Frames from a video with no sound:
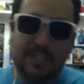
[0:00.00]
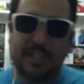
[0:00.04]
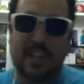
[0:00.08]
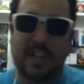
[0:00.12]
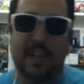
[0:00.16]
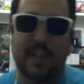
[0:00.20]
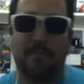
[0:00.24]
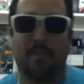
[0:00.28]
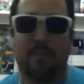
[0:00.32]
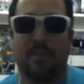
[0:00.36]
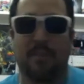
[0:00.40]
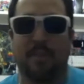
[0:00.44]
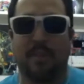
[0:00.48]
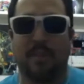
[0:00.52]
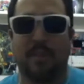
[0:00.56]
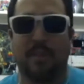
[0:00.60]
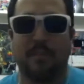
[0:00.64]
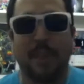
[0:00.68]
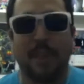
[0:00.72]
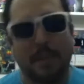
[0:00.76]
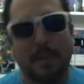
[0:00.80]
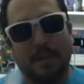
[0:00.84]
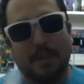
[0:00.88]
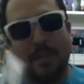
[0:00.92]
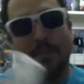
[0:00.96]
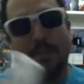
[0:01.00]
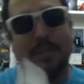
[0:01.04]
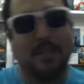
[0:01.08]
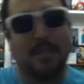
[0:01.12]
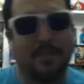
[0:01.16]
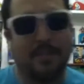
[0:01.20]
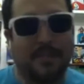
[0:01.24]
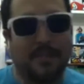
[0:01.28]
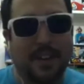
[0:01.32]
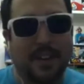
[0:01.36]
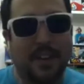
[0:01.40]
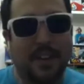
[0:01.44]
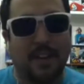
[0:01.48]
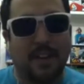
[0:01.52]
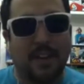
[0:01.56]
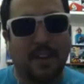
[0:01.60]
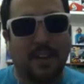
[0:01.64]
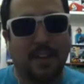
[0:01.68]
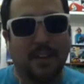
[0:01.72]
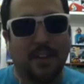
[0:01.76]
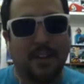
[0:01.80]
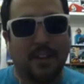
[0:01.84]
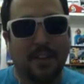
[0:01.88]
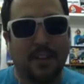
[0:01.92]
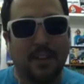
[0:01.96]
more. Maybe in the video
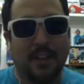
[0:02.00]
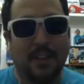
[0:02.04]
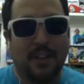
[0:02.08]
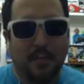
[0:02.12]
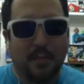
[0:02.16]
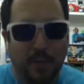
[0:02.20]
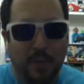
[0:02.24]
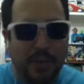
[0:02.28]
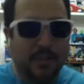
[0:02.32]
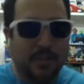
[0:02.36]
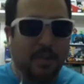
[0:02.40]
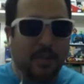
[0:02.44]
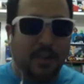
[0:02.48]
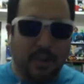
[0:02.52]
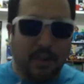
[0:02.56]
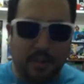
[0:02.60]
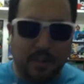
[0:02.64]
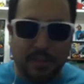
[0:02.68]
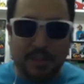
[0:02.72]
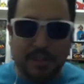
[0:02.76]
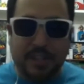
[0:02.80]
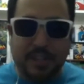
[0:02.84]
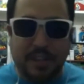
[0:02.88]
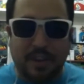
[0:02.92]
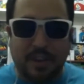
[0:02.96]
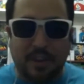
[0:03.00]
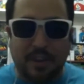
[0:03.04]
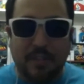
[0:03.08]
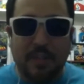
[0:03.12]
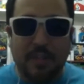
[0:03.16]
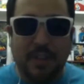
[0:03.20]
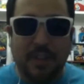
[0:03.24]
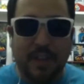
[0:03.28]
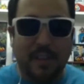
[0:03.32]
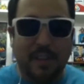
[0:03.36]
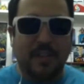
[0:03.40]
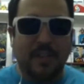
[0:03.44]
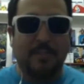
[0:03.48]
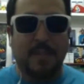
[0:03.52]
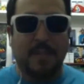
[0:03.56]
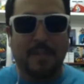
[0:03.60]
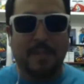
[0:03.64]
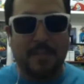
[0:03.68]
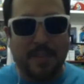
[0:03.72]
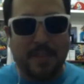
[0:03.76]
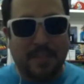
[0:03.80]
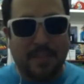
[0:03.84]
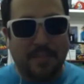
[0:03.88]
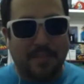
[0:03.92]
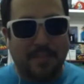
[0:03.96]
we do our whole show, and then maybe in the
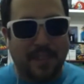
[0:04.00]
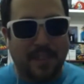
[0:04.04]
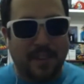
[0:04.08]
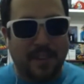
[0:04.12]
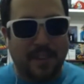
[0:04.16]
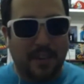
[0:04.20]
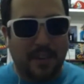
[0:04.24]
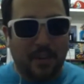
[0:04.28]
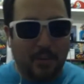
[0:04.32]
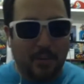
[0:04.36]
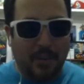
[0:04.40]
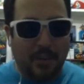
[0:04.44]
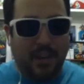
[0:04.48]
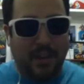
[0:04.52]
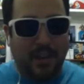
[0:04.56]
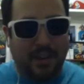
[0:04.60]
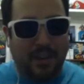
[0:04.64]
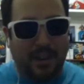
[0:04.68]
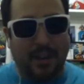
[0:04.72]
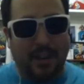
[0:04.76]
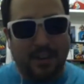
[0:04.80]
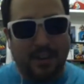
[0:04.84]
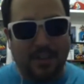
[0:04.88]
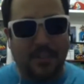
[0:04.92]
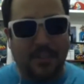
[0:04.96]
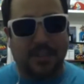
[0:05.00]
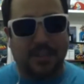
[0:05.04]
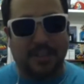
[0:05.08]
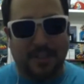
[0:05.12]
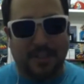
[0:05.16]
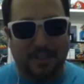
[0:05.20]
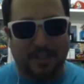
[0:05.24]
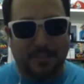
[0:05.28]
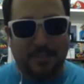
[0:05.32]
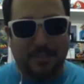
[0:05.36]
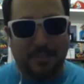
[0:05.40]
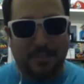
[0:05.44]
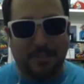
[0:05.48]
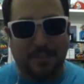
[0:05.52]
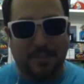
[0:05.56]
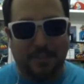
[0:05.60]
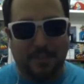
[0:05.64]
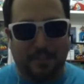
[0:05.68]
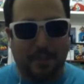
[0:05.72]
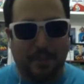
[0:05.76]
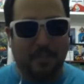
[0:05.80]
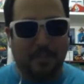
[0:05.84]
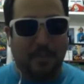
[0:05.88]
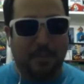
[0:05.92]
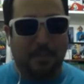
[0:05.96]
video we cut just the part where
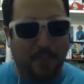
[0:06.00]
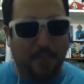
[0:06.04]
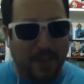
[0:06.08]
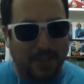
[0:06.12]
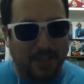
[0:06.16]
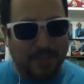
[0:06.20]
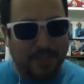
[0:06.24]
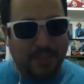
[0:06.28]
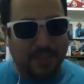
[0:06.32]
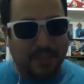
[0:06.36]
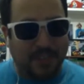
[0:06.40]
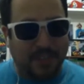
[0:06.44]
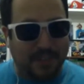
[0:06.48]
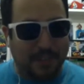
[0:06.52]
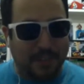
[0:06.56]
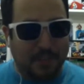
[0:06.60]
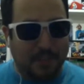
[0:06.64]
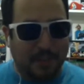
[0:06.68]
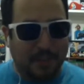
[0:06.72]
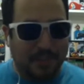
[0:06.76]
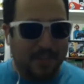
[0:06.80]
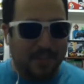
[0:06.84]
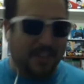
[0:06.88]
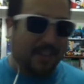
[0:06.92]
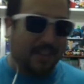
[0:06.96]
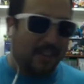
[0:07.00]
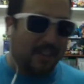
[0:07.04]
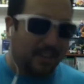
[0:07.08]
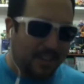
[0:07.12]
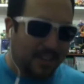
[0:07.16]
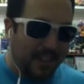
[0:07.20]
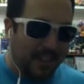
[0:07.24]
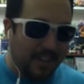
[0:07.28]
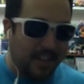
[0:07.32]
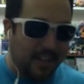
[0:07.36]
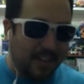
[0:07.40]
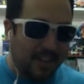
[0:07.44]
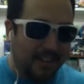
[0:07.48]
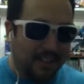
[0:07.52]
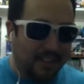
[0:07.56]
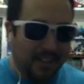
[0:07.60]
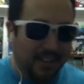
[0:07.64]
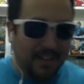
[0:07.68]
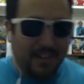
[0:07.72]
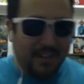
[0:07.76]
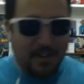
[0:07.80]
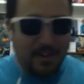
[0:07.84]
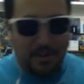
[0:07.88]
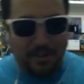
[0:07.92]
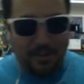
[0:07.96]
we actually talk about Nick Arcade or
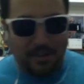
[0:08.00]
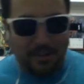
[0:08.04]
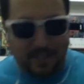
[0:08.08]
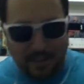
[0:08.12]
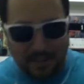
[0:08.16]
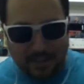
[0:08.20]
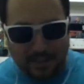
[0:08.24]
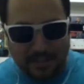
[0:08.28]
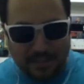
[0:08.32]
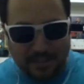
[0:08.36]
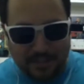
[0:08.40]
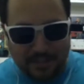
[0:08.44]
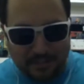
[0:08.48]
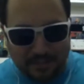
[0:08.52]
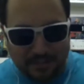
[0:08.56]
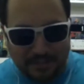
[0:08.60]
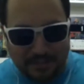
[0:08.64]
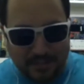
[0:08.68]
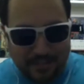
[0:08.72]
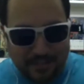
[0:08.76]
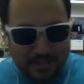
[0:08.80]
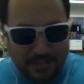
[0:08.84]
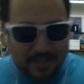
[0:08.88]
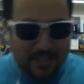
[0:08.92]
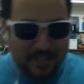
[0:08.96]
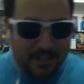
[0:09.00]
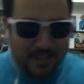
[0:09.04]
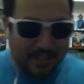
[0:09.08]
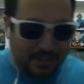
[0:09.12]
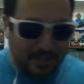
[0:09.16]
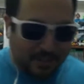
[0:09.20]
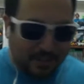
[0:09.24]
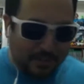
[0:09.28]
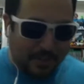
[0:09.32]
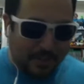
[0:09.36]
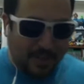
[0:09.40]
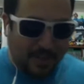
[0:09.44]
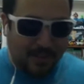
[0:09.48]
the cartoon. You know what I mean?